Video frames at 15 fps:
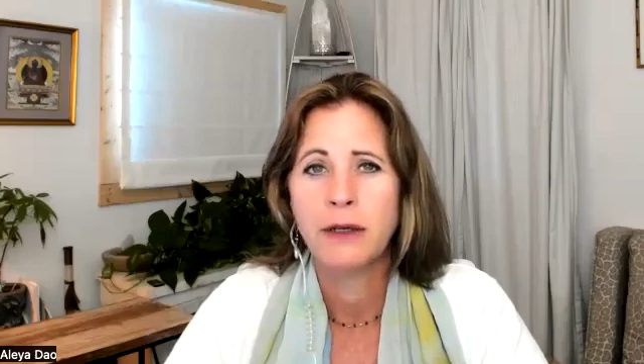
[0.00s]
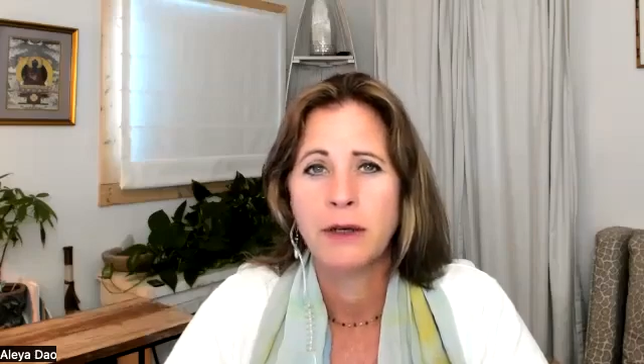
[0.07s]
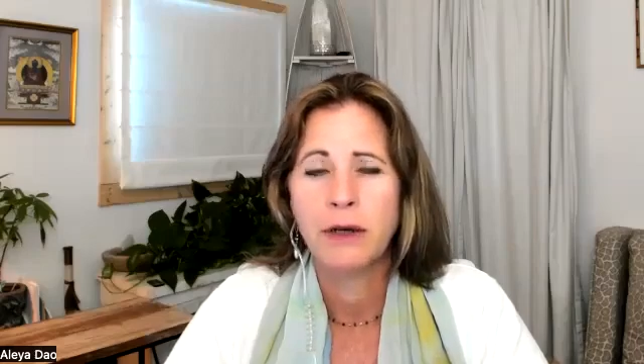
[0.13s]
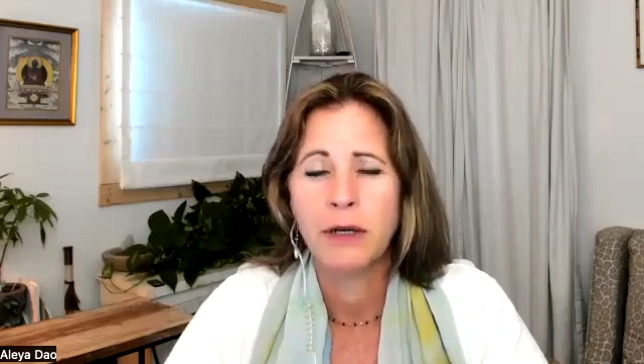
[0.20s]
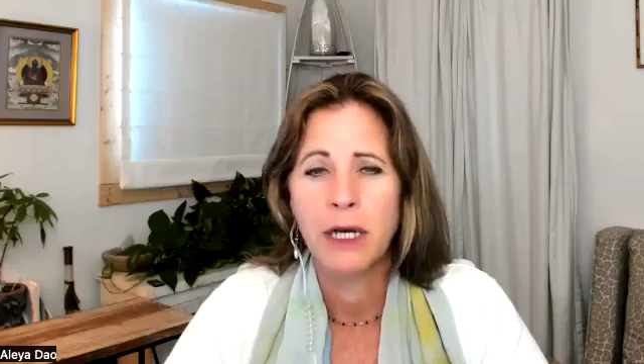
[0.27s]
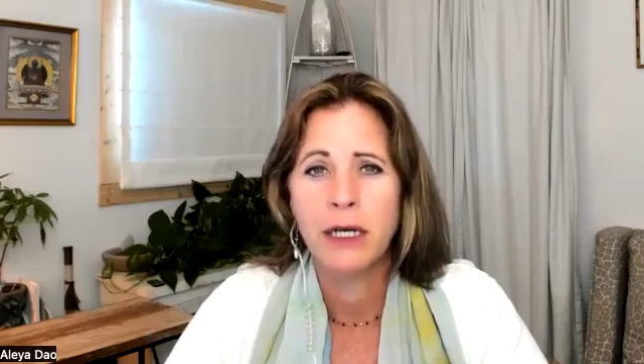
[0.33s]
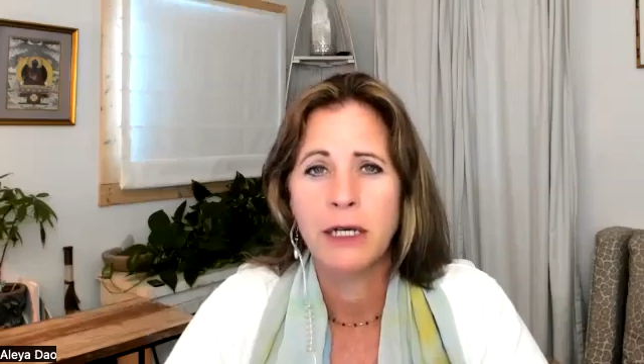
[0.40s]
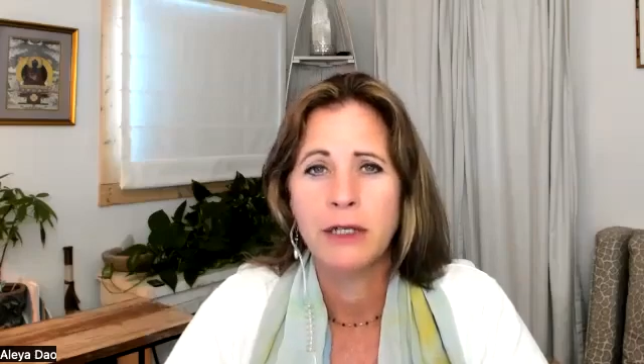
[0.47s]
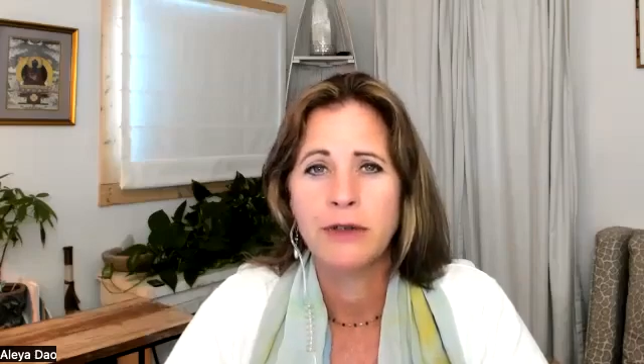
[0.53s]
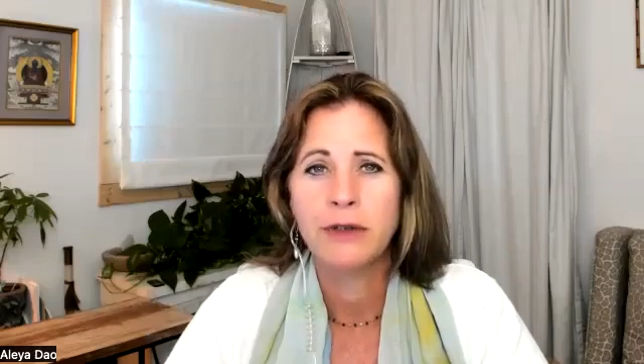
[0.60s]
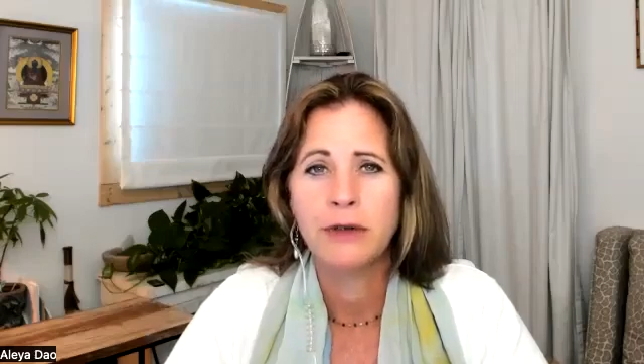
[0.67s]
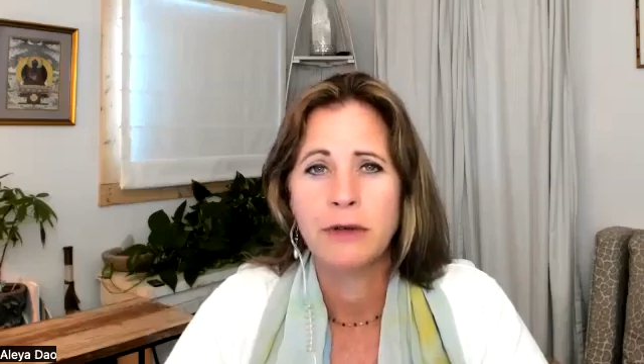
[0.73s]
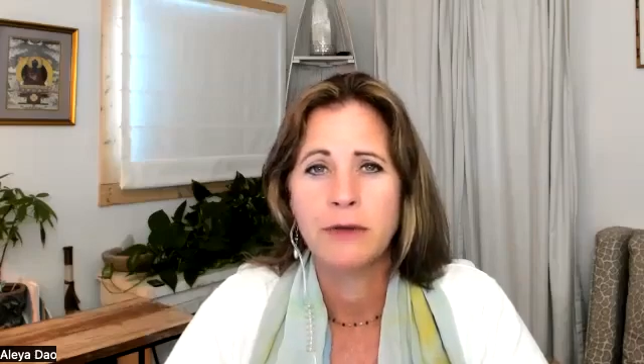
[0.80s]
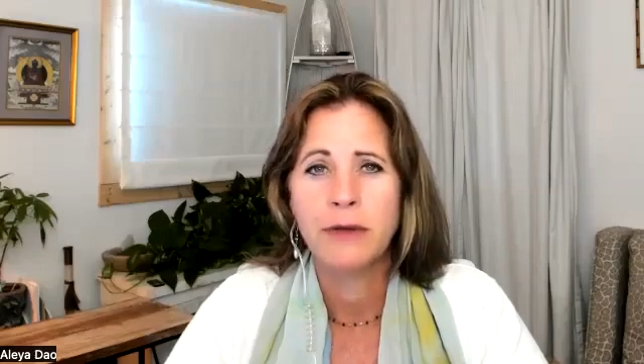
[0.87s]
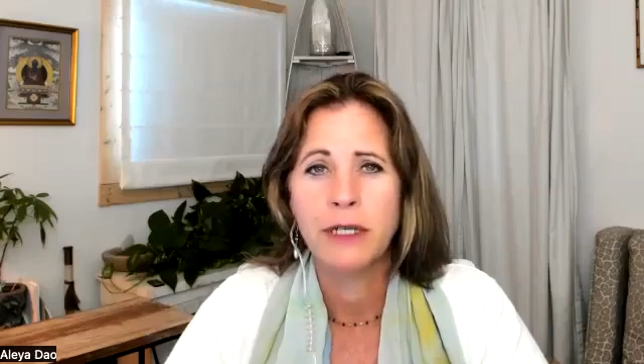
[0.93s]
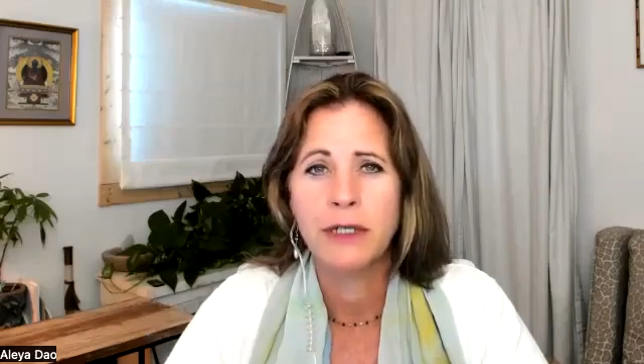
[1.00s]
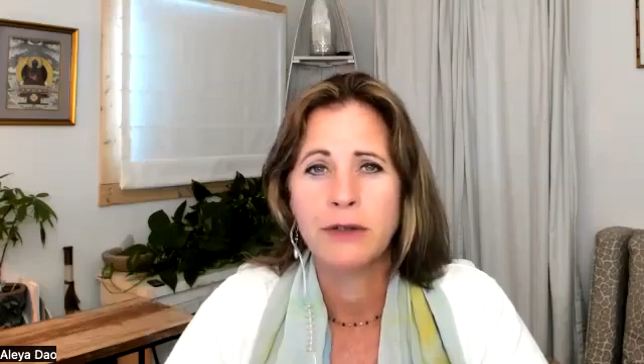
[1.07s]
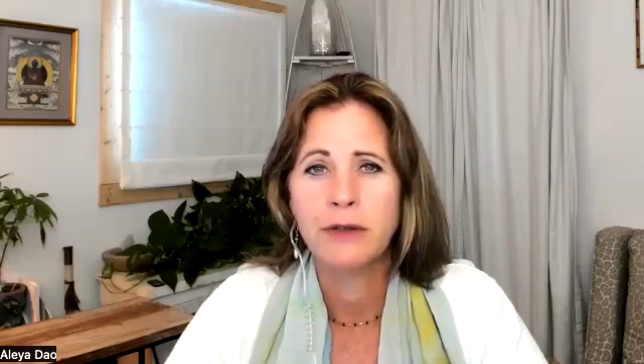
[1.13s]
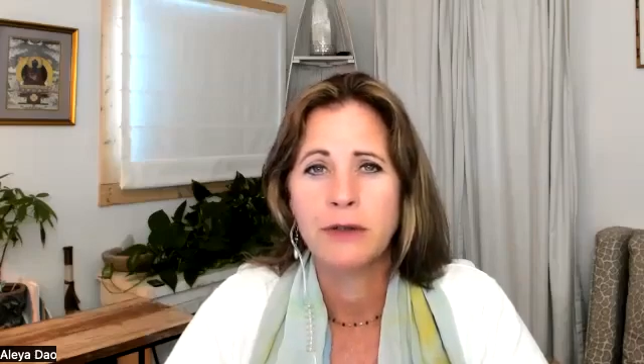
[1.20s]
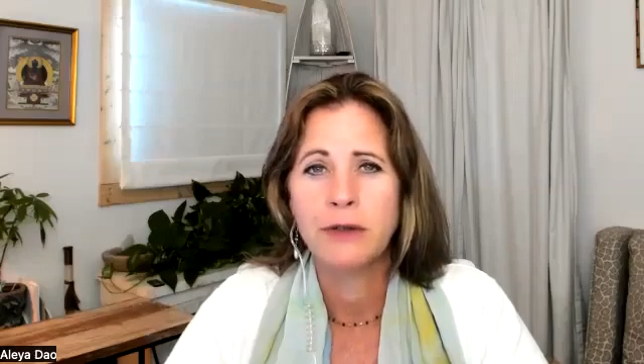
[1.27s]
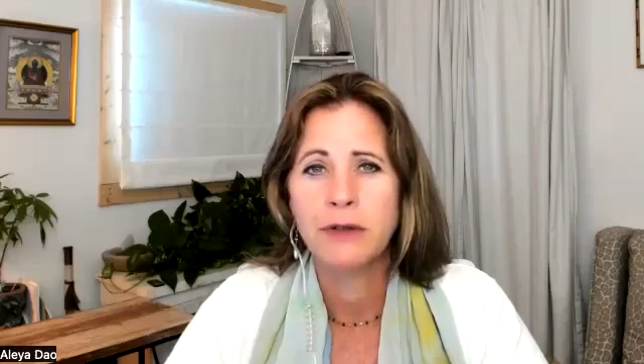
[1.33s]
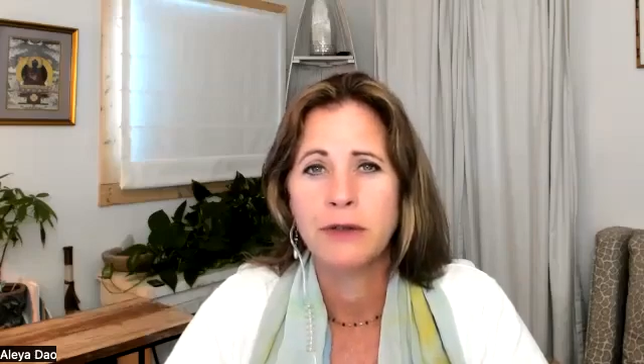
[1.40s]
your guides, your
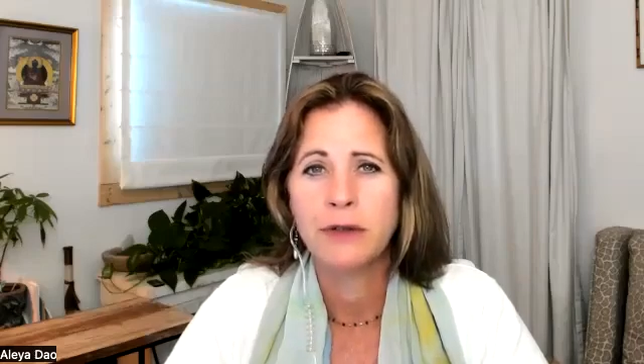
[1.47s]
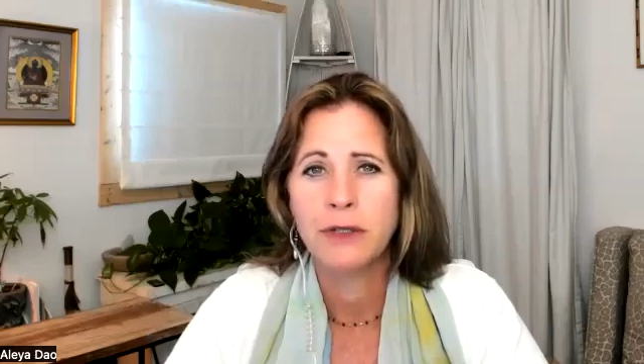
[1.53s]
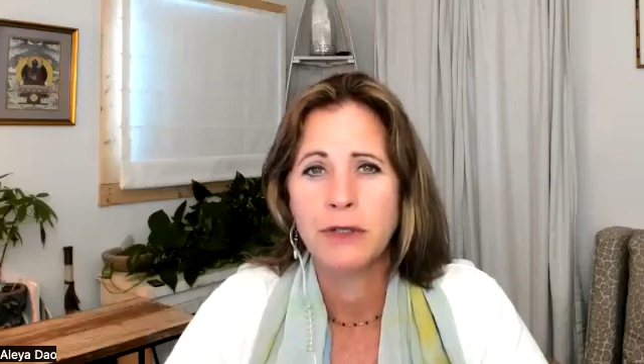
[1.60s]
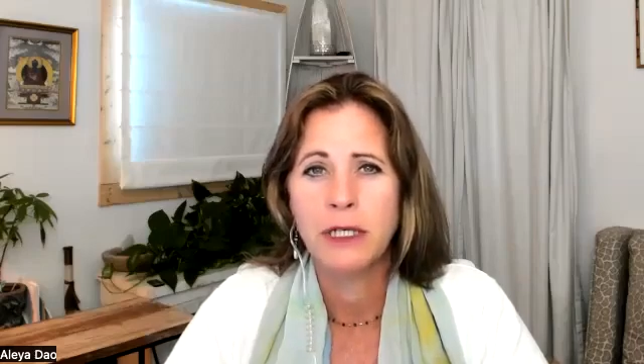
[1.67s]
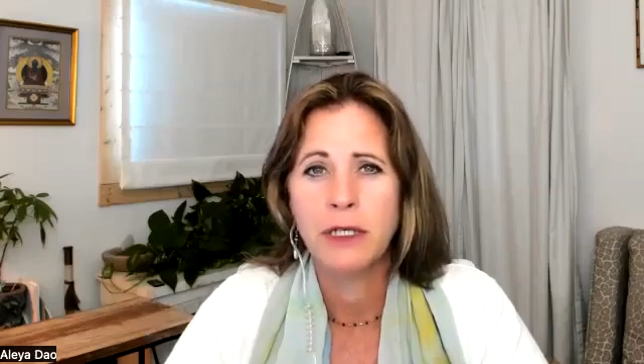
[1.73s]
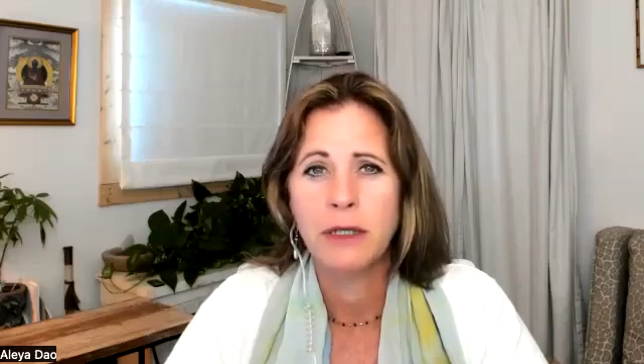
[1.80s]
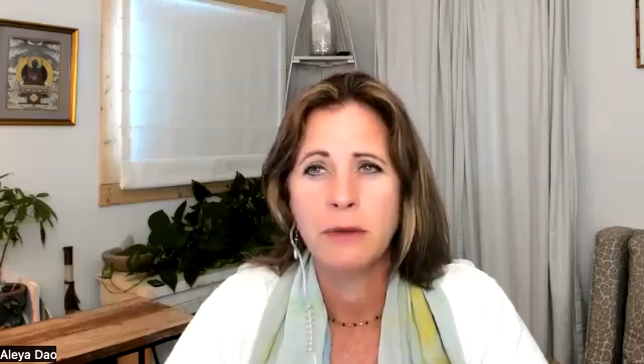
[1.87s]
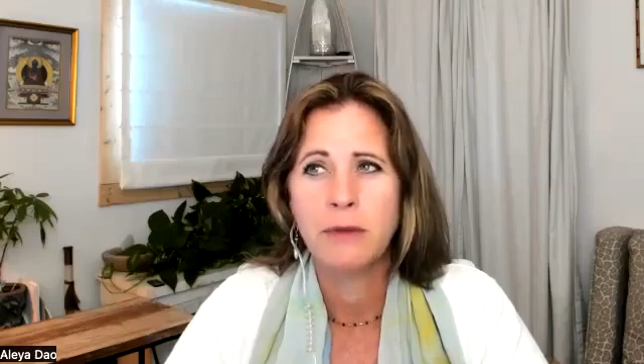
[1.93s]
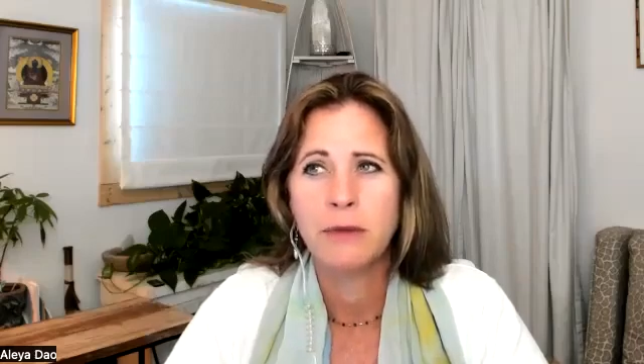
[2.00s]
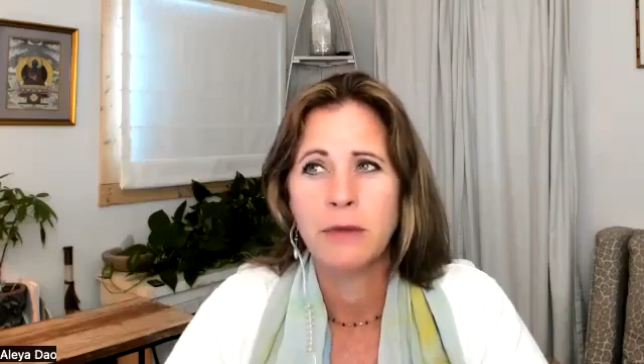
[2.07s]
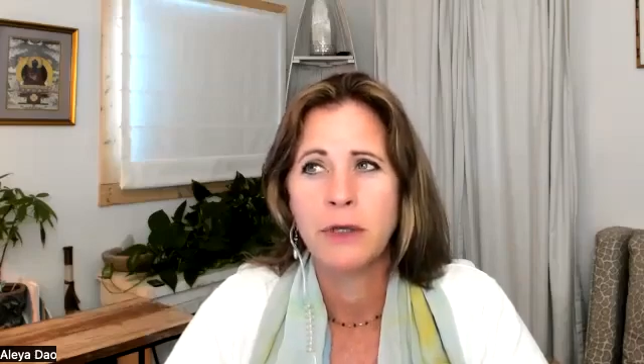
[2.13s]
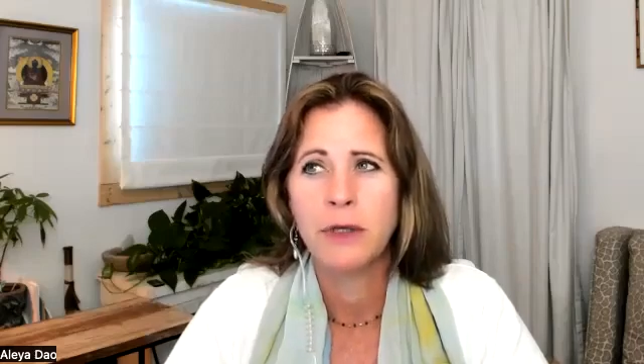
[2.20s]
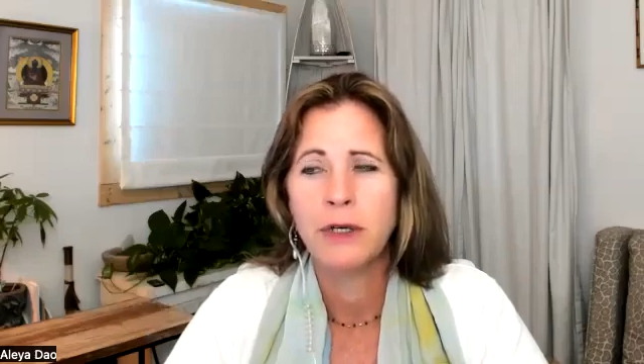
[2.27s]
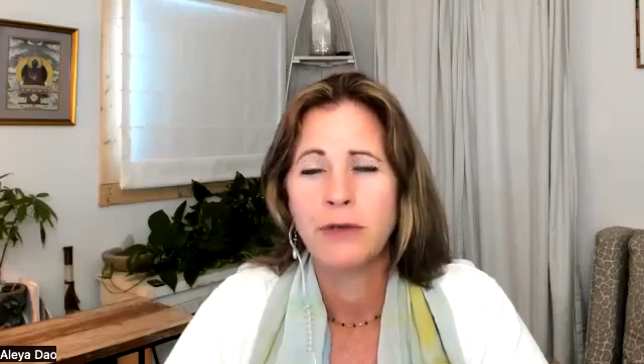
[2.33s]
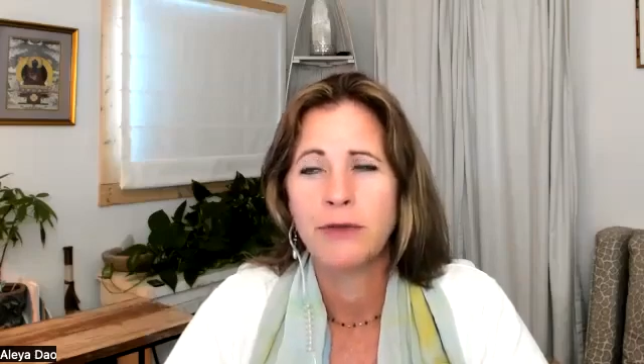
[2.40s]
advisors, your team,